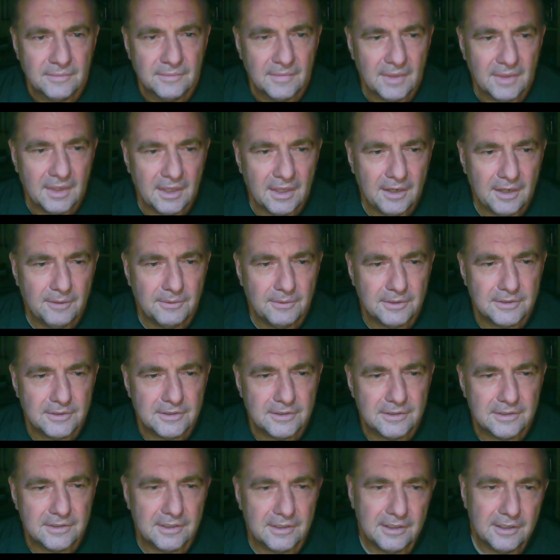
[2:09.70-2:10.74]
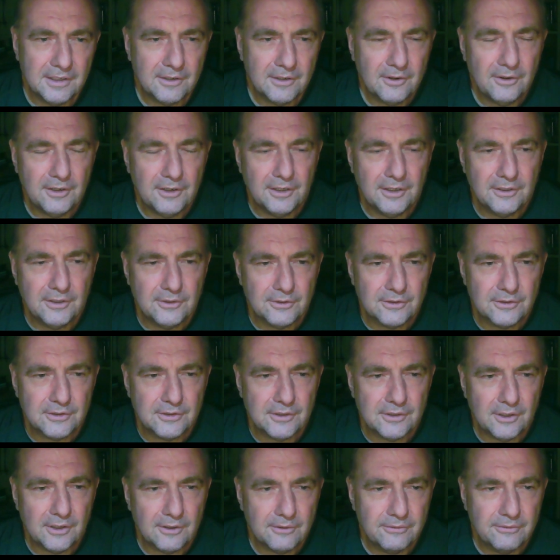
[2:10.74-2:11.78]
I was, according to
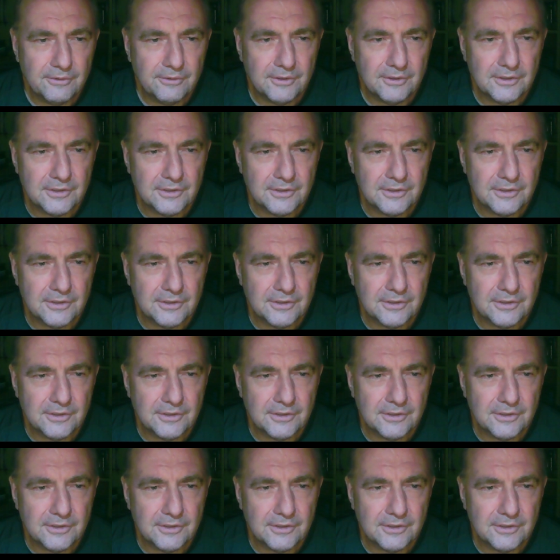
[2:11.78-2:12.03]
Stockfish,